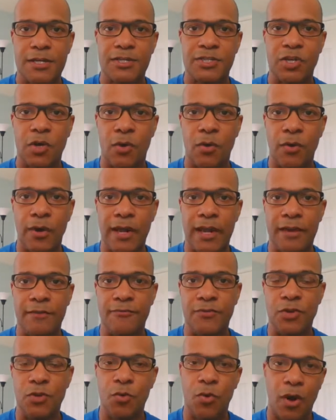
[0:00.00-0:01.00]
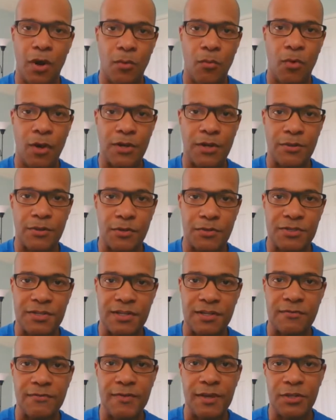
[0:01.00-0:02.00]
So if you are one of those
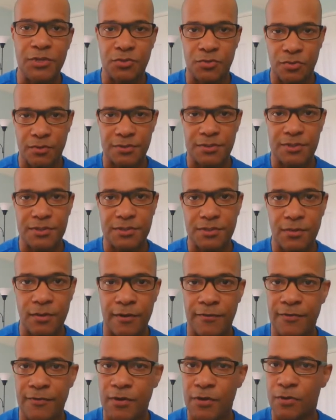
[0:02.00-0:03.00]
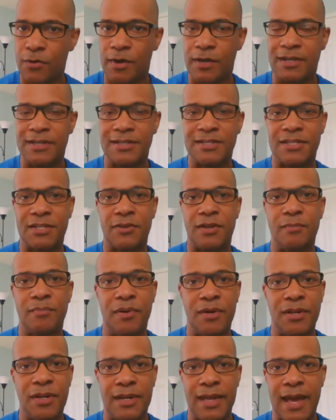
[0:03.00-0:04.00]
individuals, or if you are considering
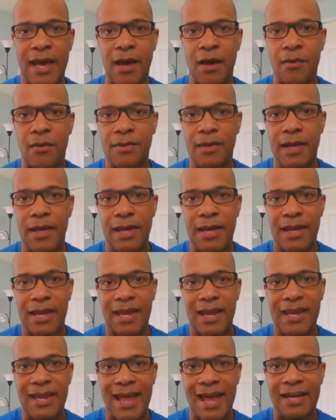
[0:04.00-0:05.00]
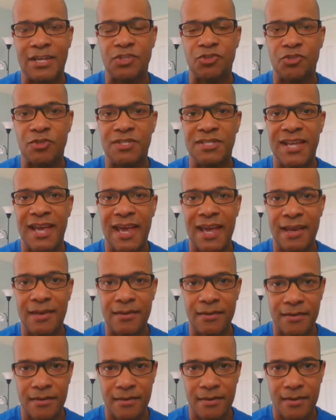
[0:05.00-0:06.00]
putting down an extra
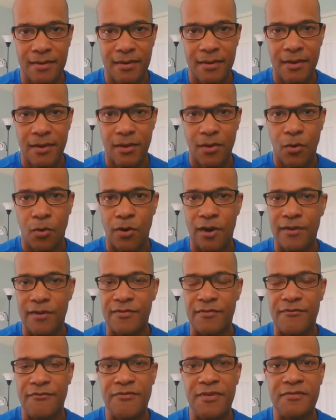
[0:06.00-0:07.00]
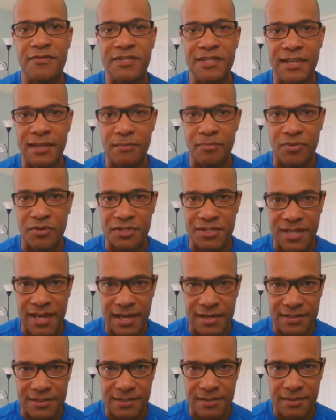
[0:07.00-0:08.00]
10 or even
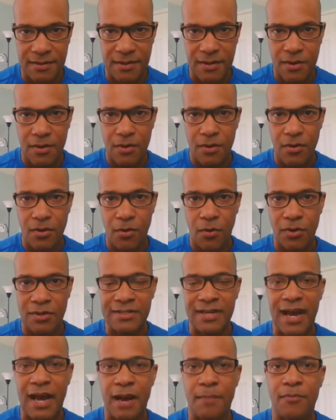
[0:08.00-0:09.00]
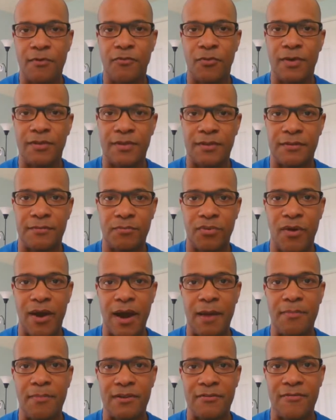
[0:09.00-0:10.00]
15% on top of what the
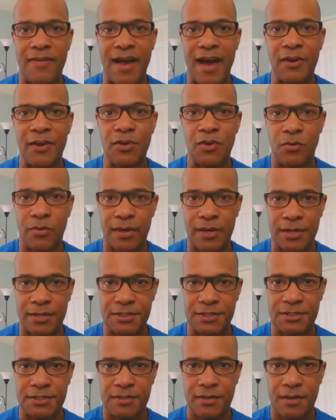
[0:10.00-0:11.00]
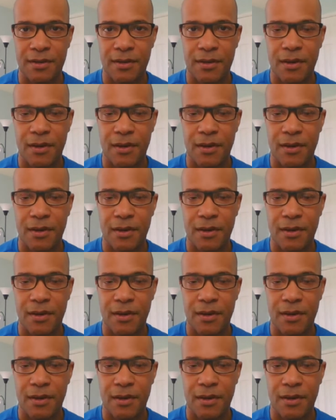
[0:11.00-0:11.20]
property value is,